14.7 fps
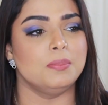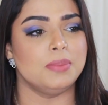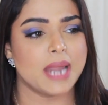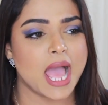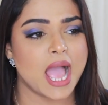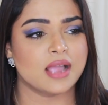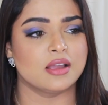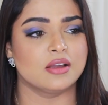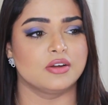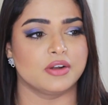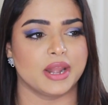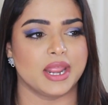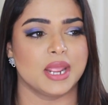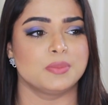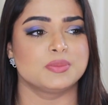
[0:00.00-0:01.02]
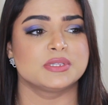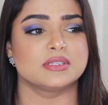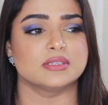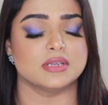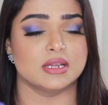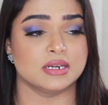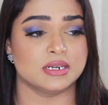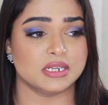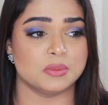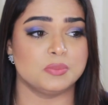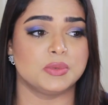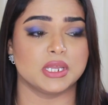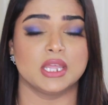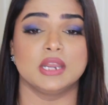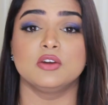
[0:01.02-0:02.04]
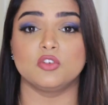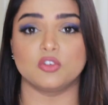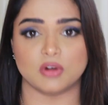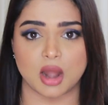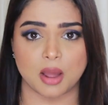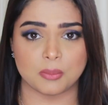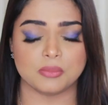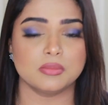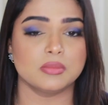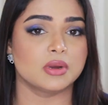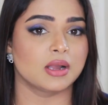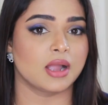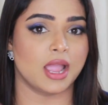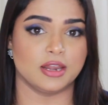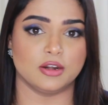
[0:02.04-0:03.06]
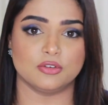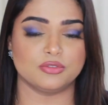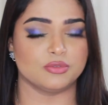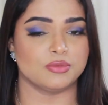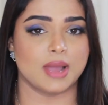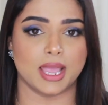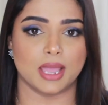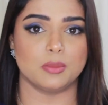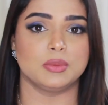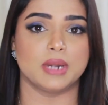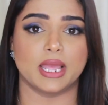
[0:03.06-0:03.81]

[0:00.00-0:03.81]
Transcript: black grapes dipped in rum kind of a vibe.